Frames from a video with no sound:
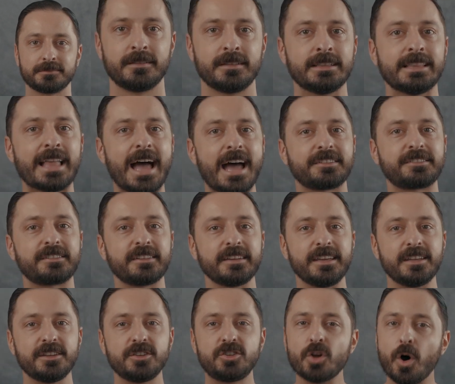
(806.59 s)

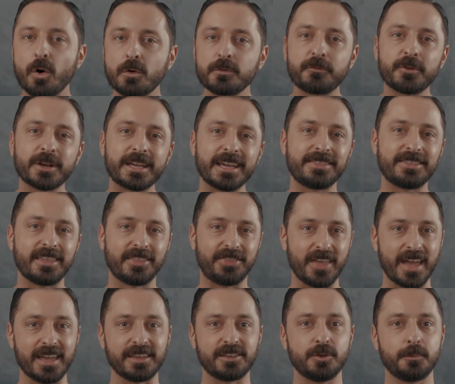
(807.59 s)
Lastly, don't forget the
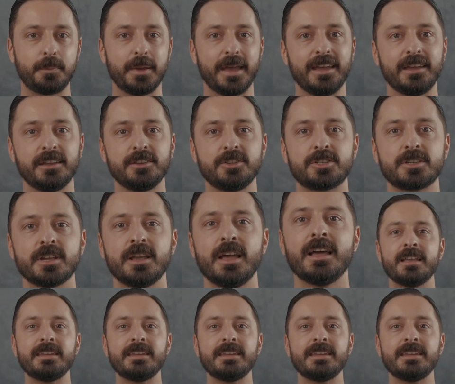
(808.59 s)
thank you page.